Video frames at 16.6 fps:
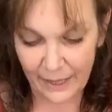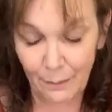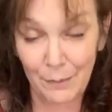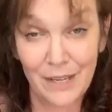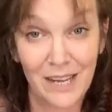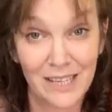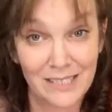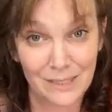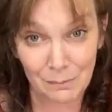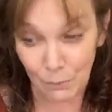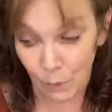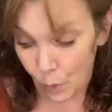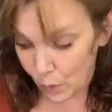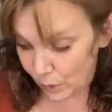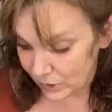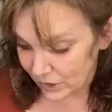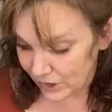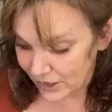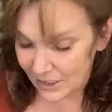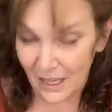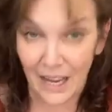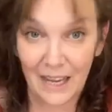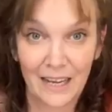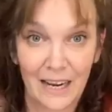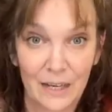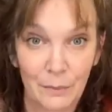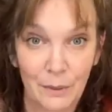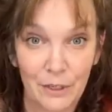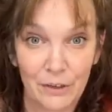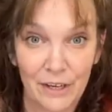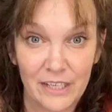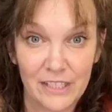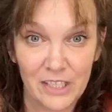And then we got some molds. I kind of
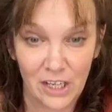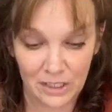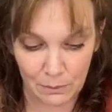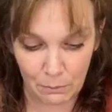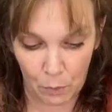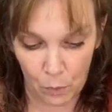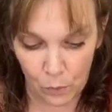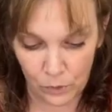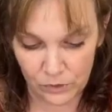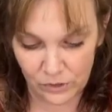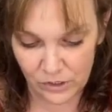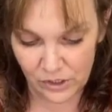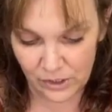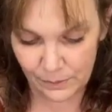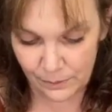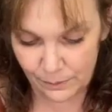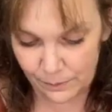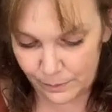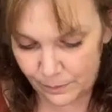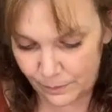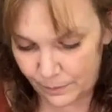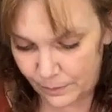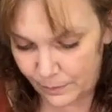went crazy on the molds.